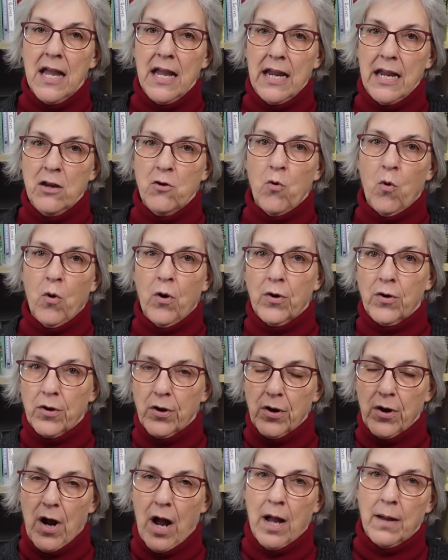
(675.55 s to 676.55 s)
in
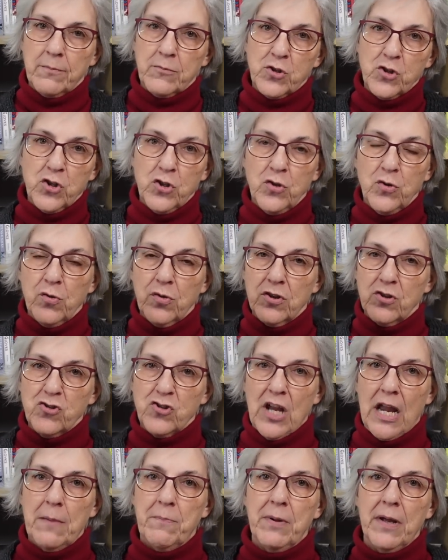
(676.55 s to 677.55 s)
order to do the
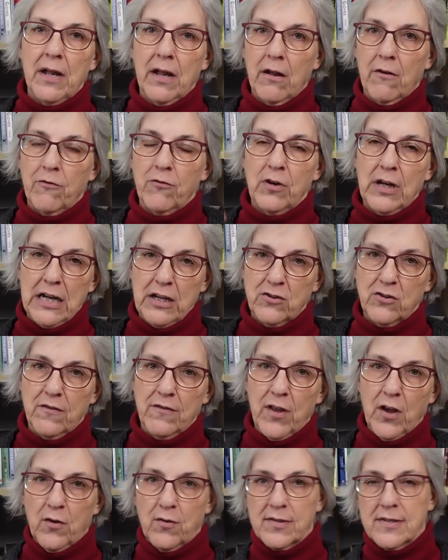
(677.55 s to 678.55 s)
shaping for each of
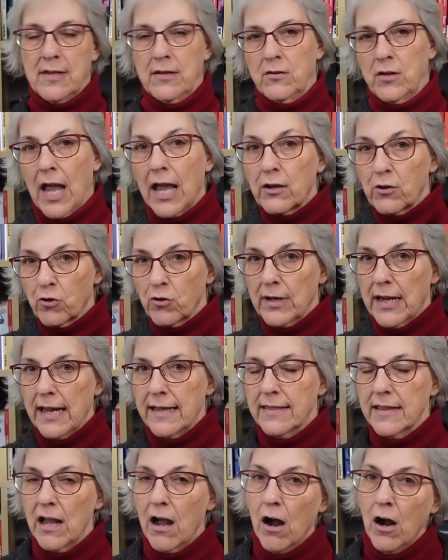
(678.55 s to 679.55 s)
those and
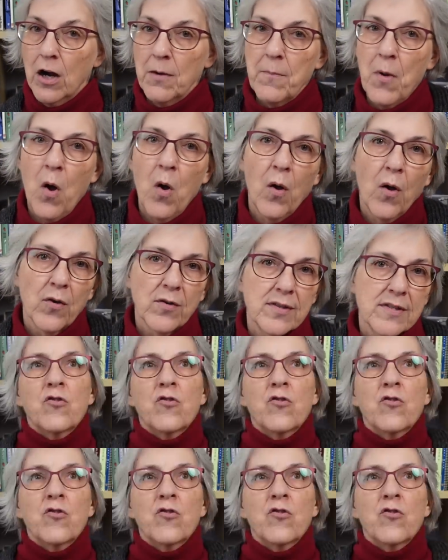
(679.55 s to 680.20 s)
create the armholes.